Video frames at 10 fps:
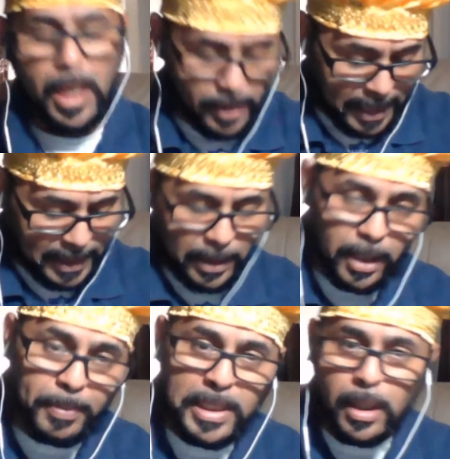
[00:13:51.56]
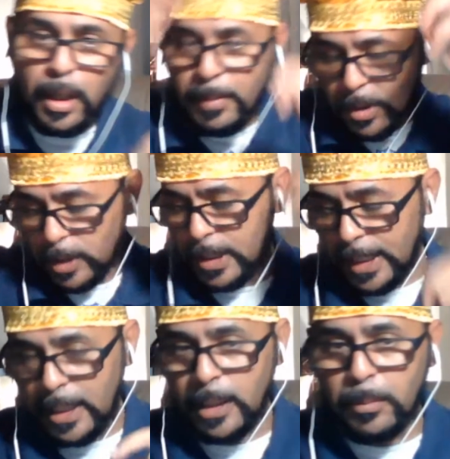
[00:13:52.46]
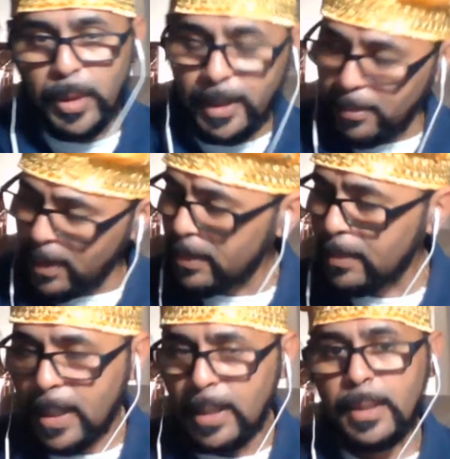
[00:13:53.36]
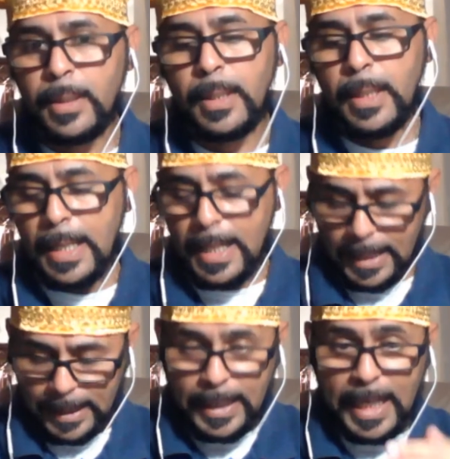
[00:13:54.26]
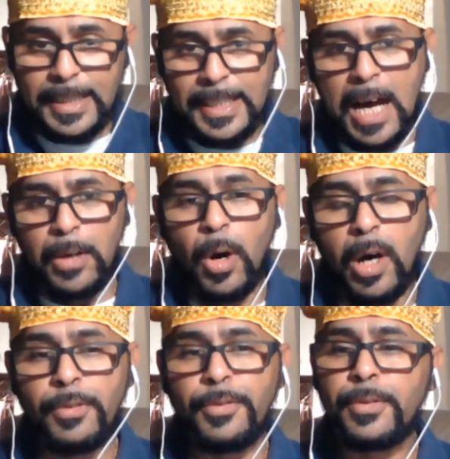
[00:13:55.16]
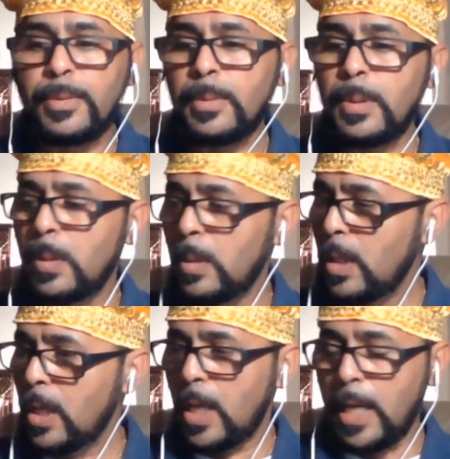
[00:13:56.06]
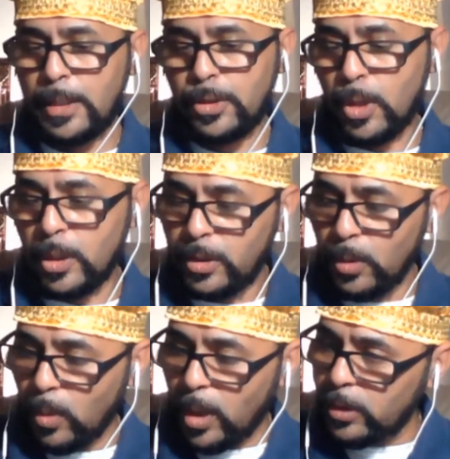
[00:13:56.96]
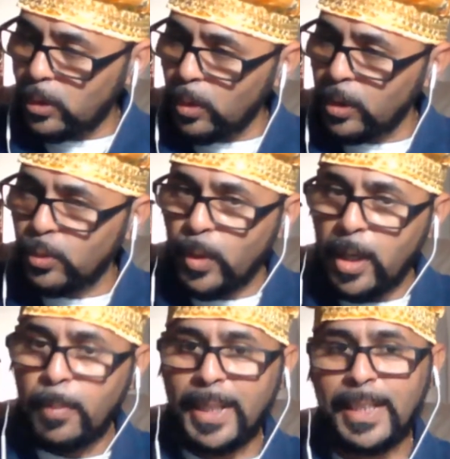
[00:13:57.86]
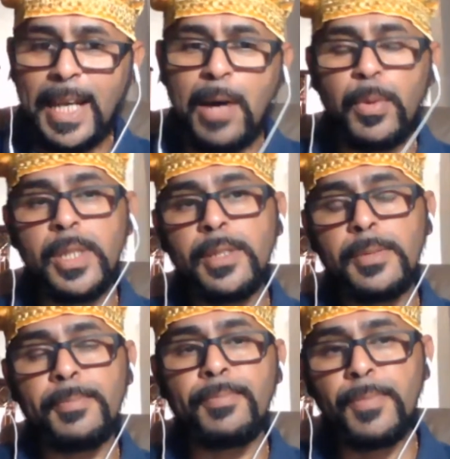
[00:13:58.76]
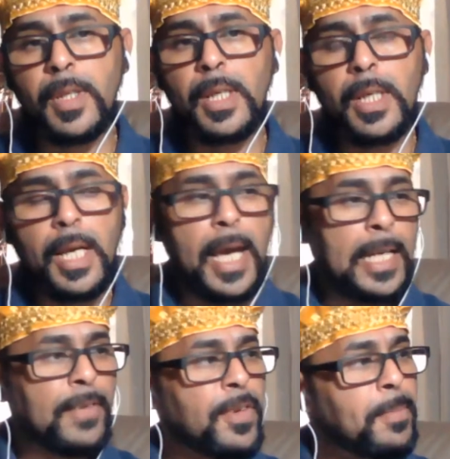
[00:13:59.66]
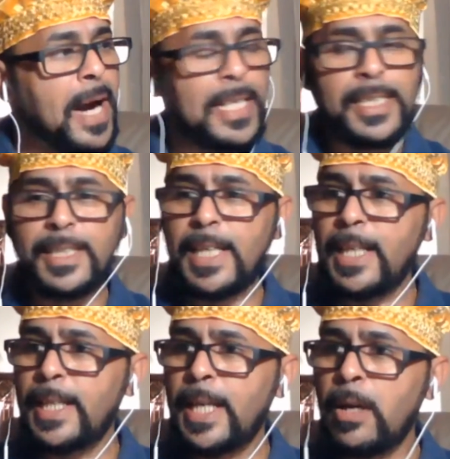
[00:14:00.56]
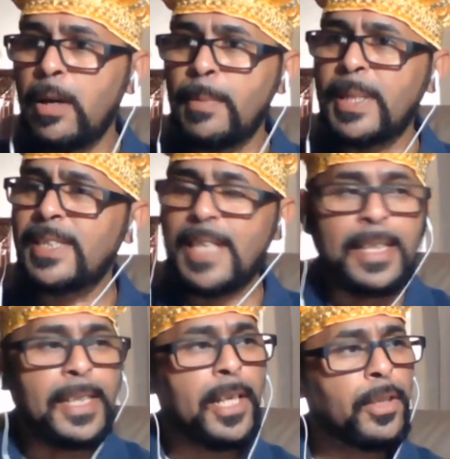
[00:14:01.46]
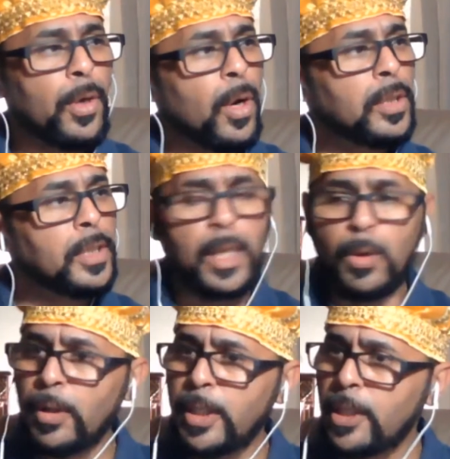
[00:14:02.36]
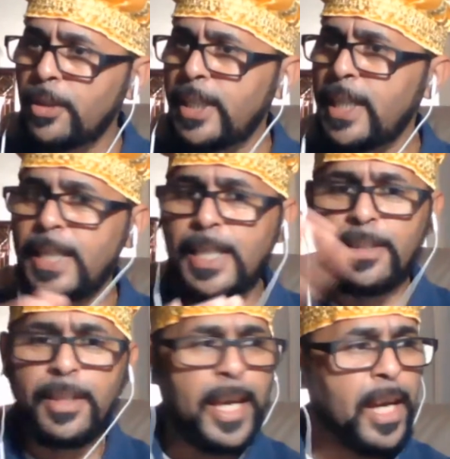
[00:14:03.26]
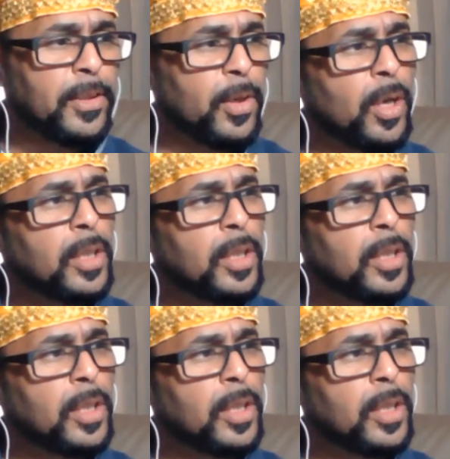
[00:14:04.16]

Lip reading: Takes out another piece of herb, starts cleaning him with it. Gets down off and starts to walk towards where Obatala was. And everybody's sitting there, everybody's standing there, they're all looking, all the other deities are there, they're all